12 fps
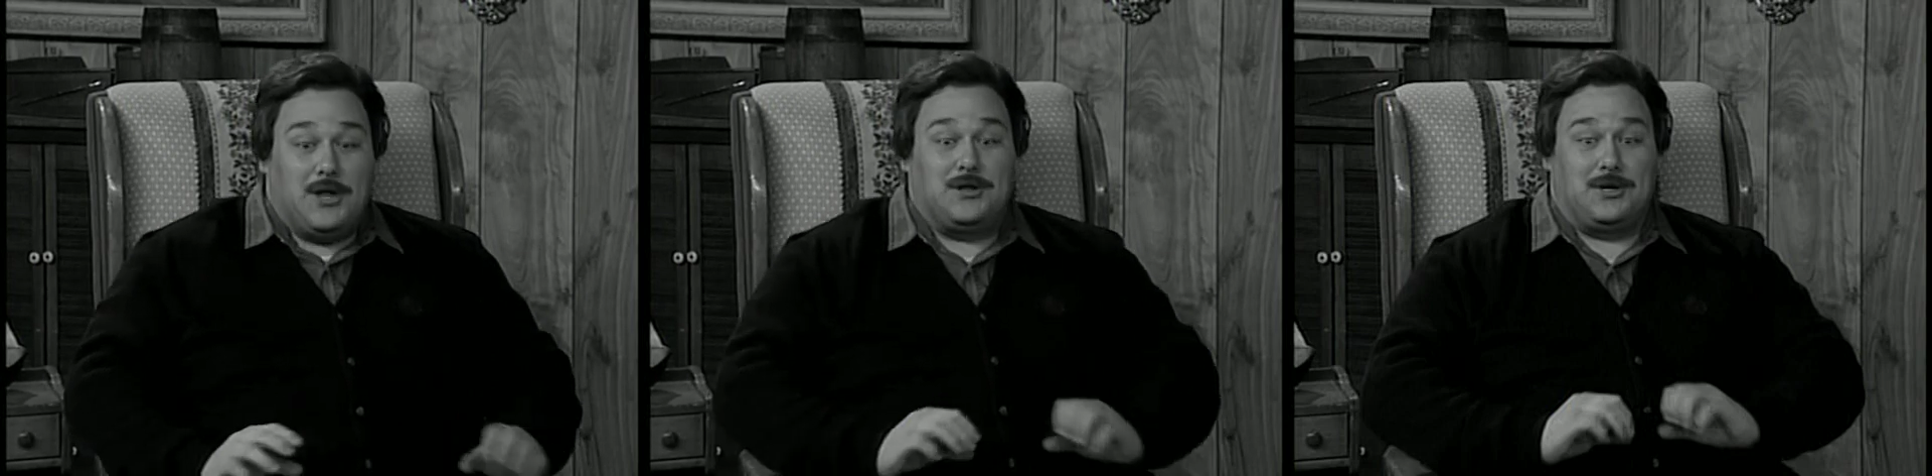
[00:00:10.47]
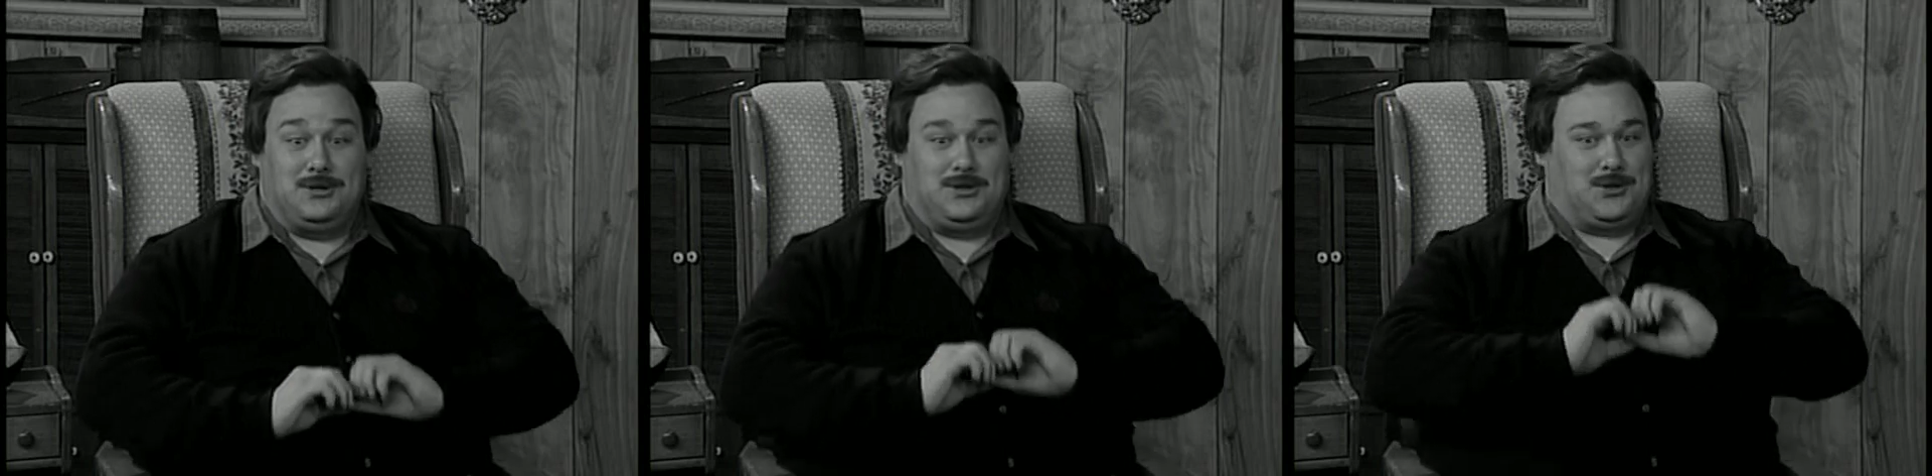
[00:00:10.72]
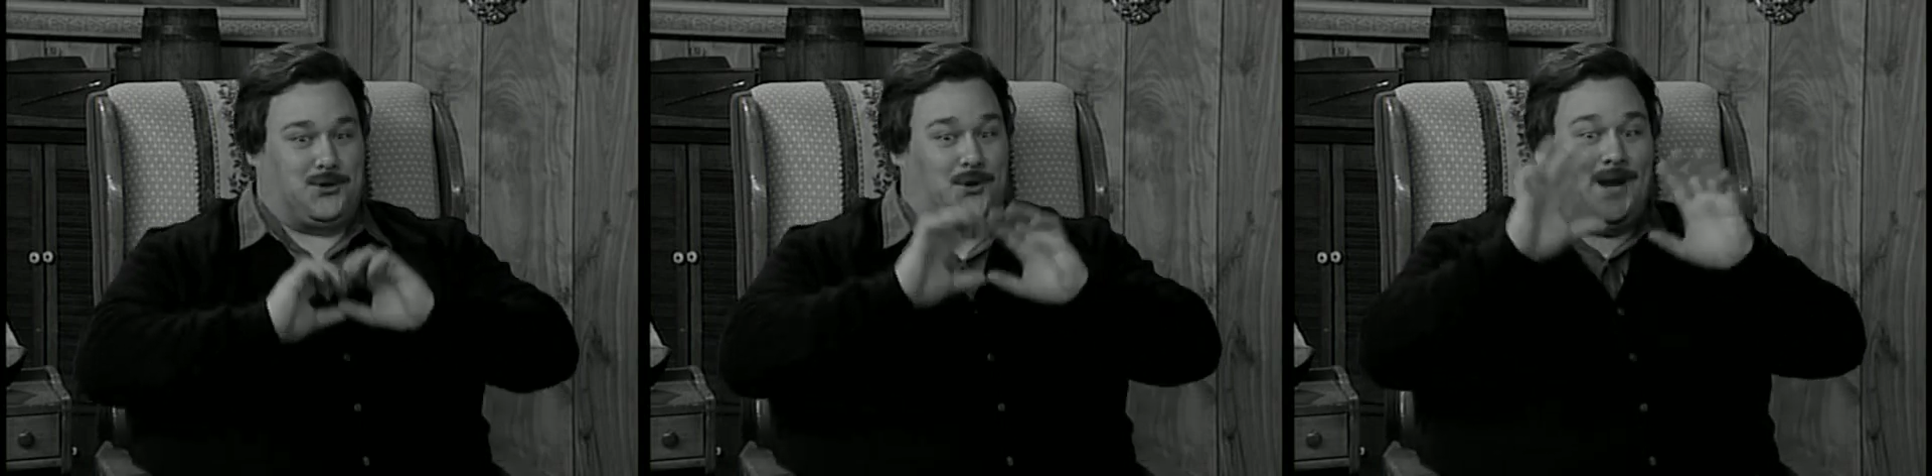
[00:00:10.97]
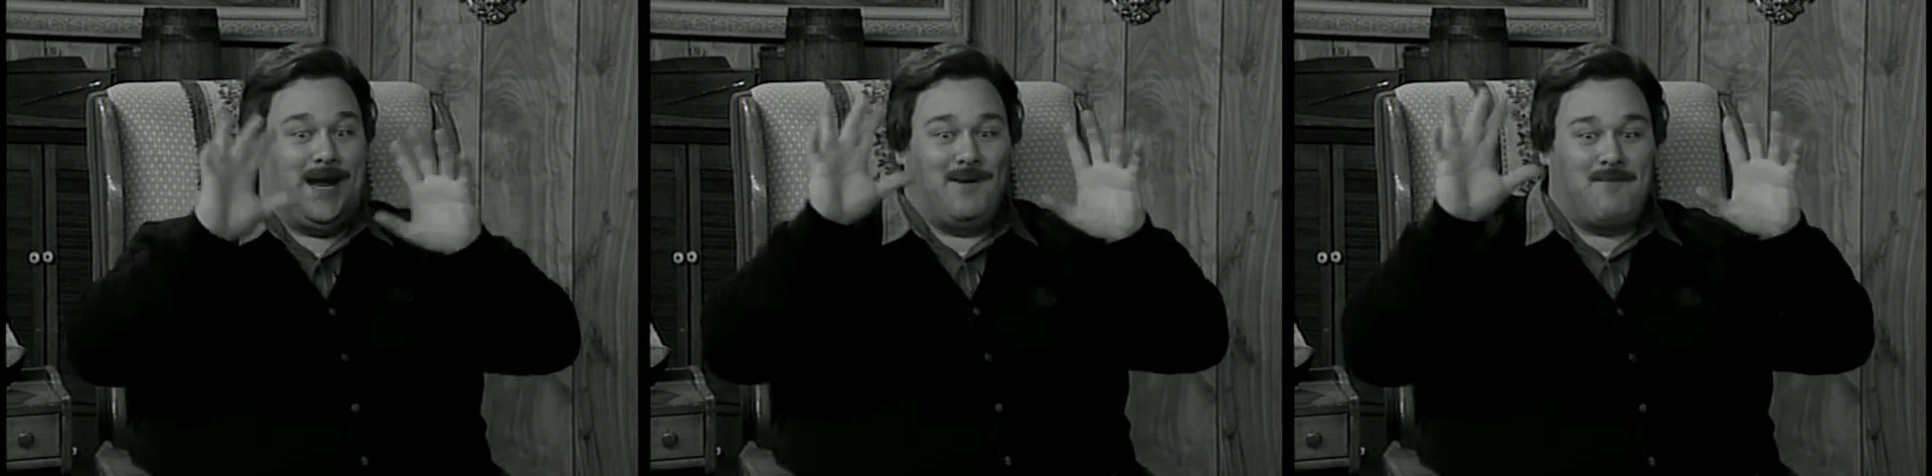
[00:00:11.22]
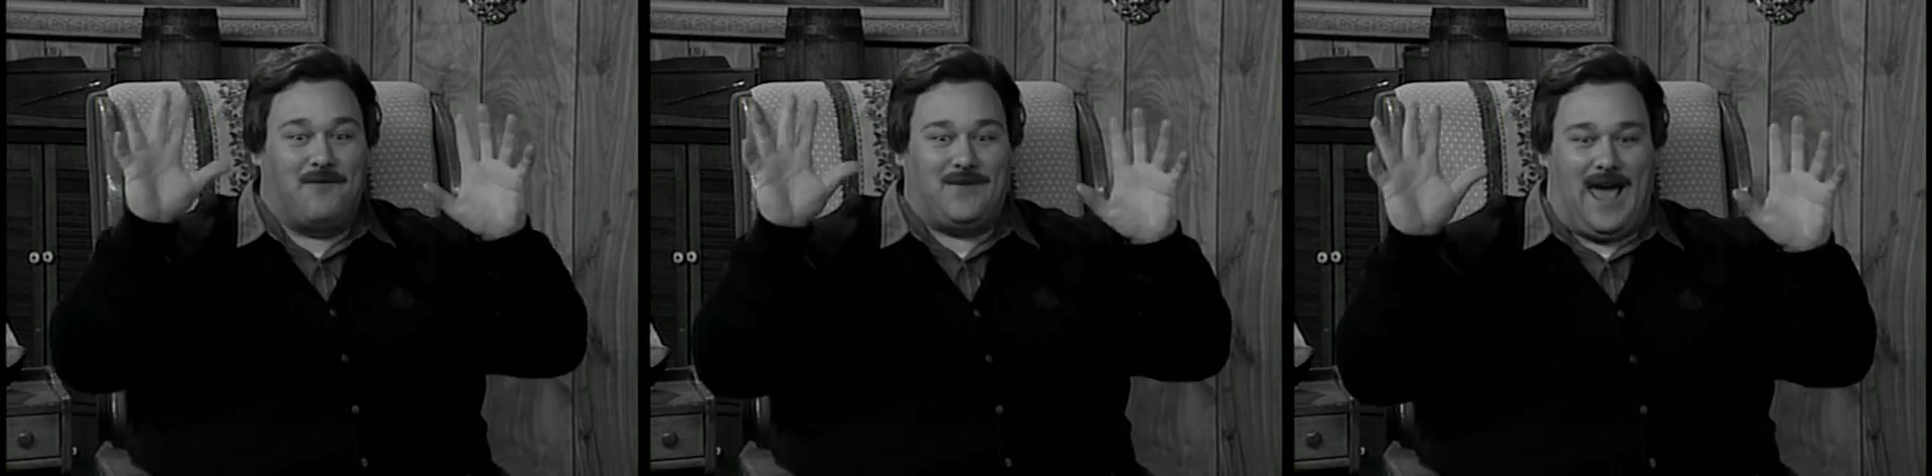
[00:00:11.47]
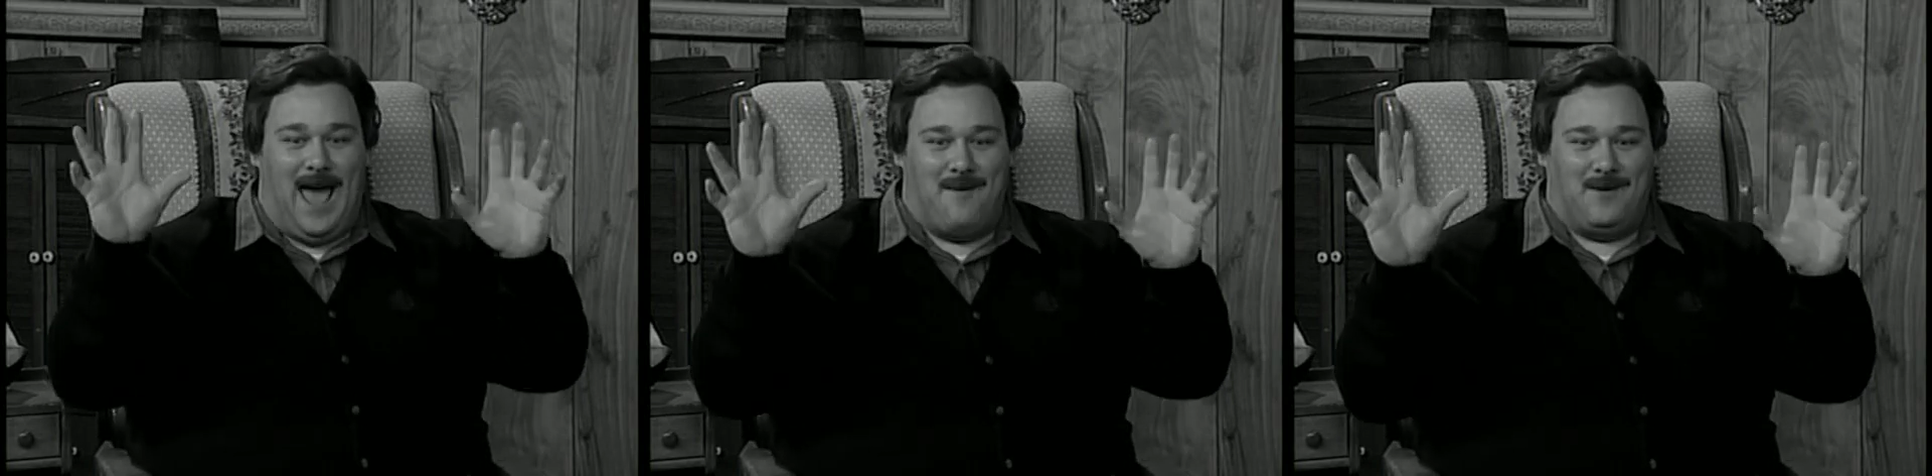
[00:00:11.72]
the dream of
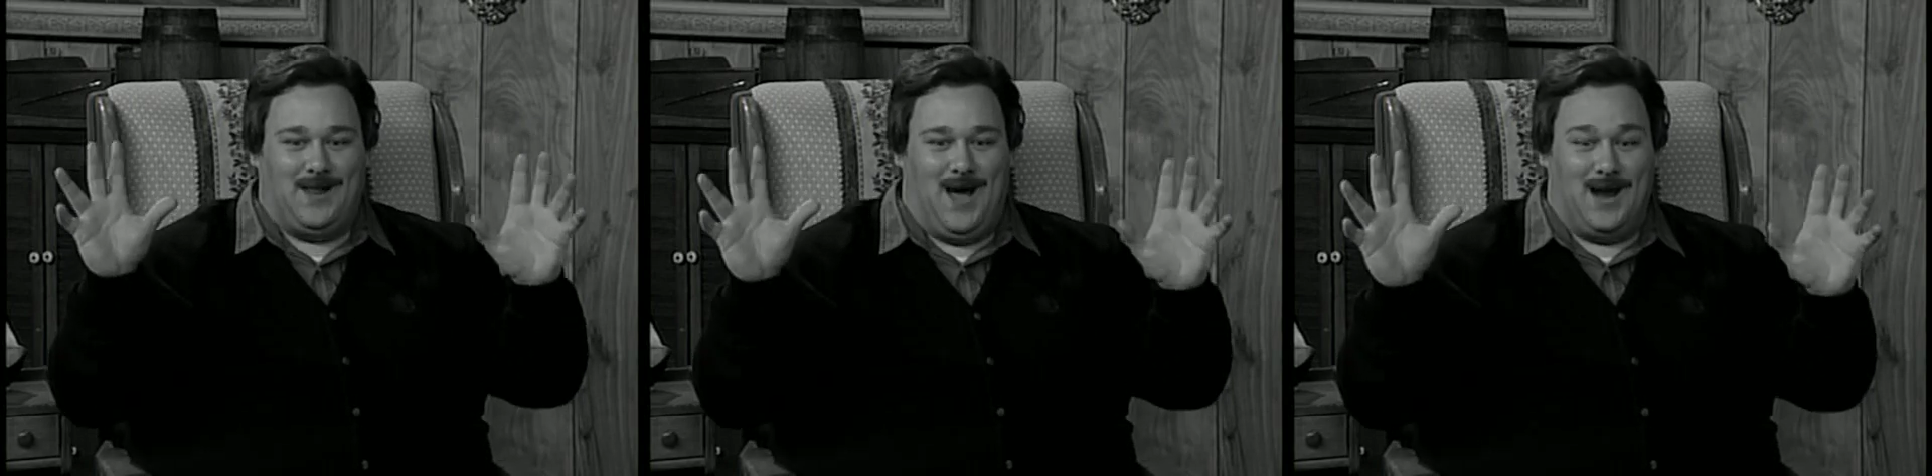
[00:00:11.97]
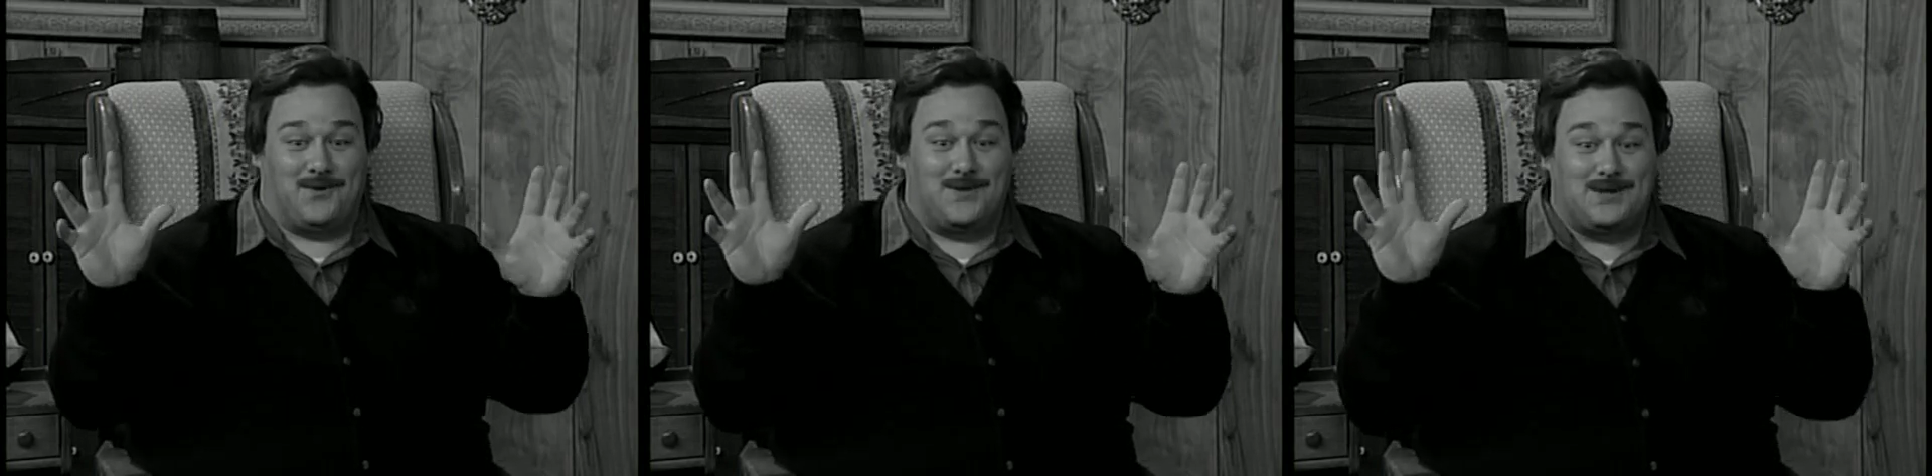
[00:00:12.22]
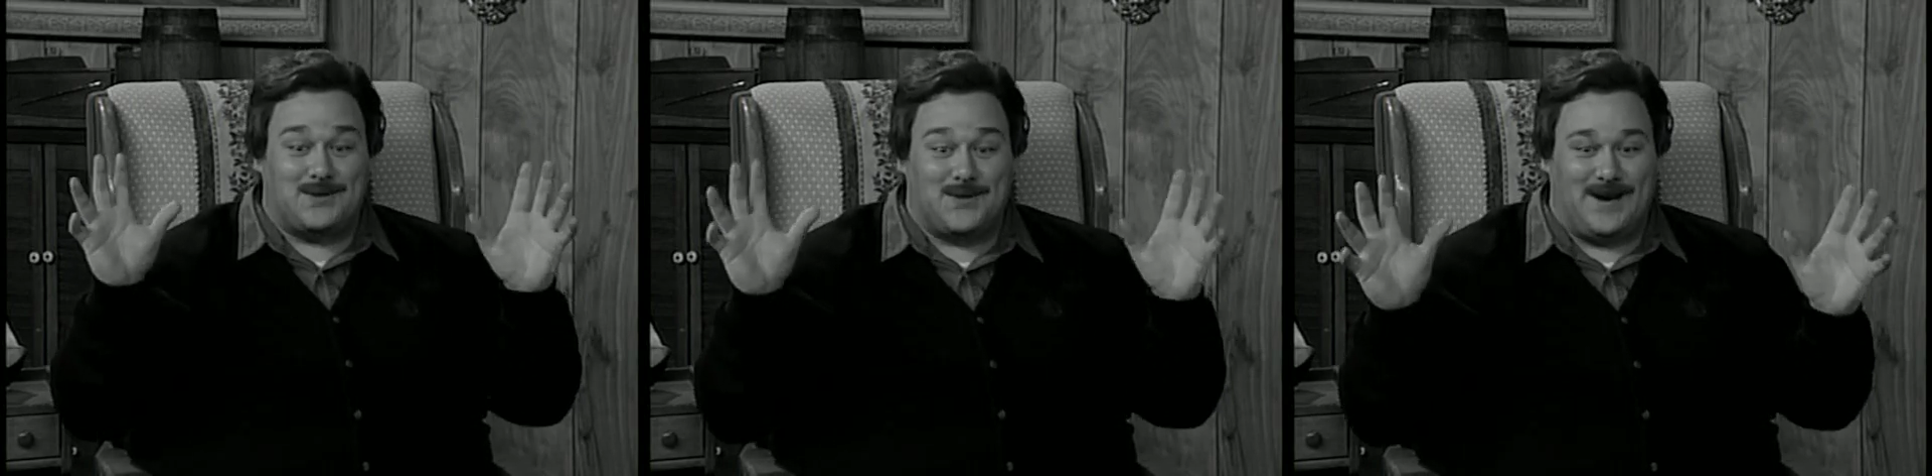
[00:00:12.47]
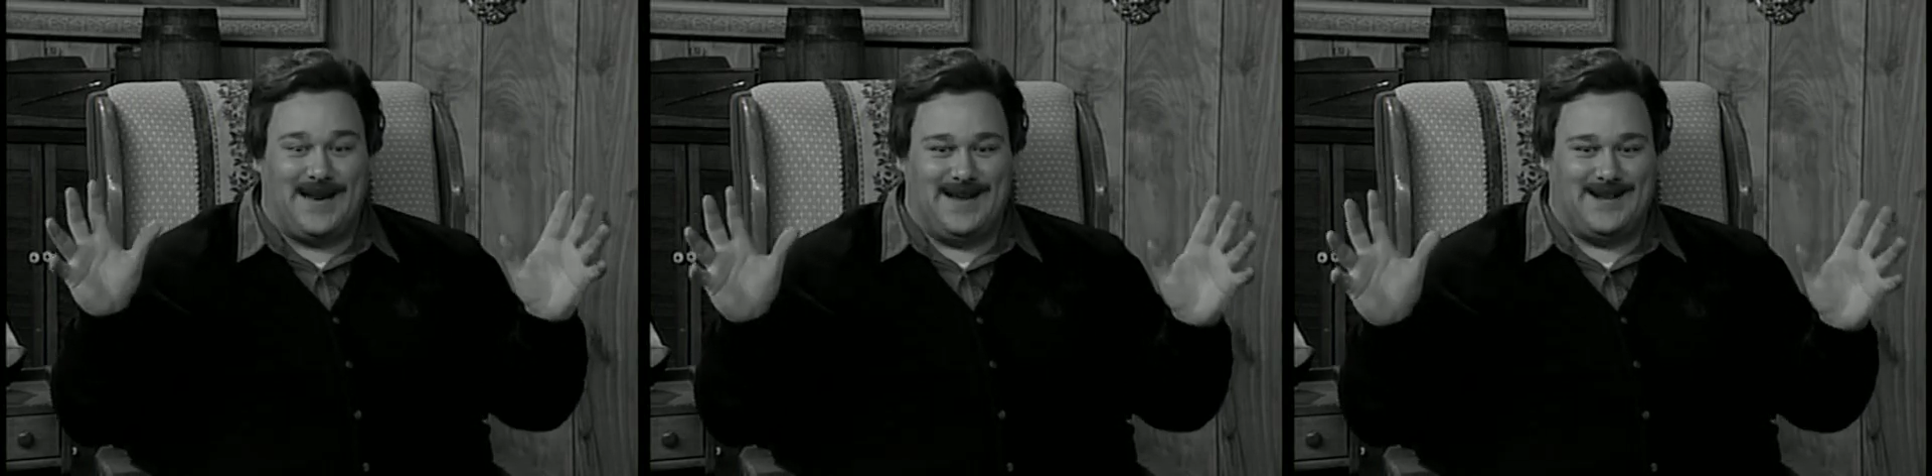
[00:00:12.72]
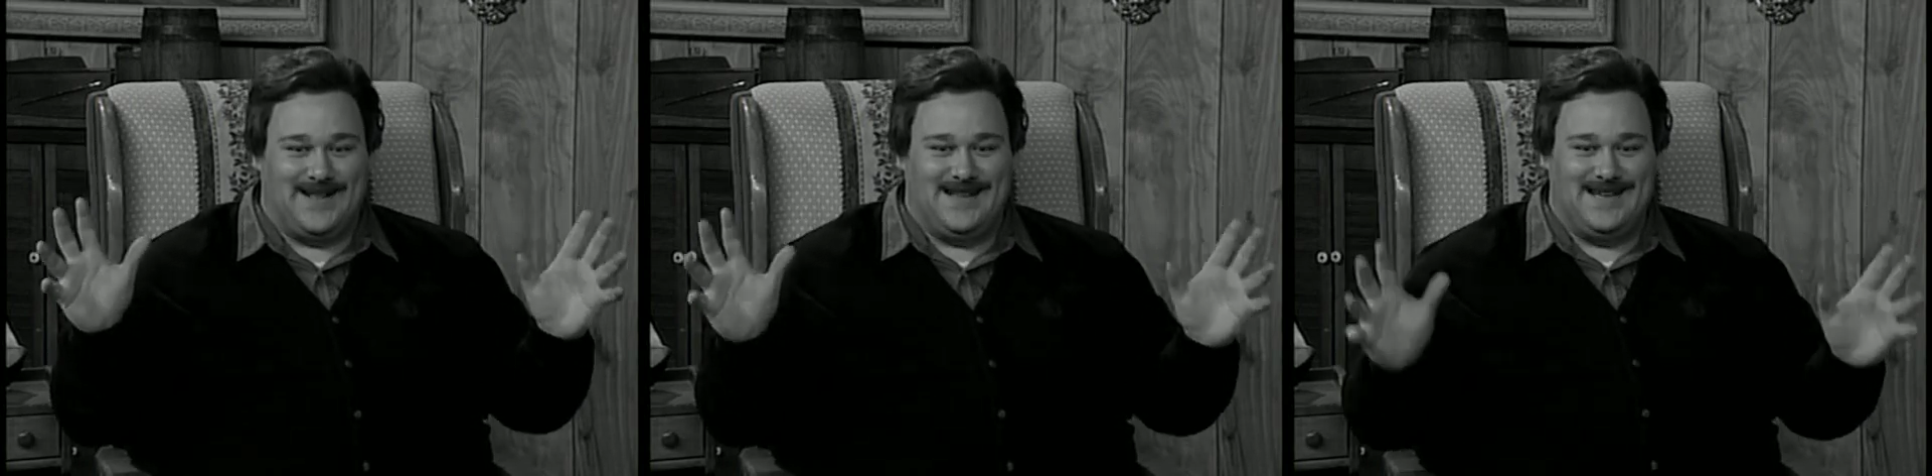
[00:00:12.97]
Camelot was real.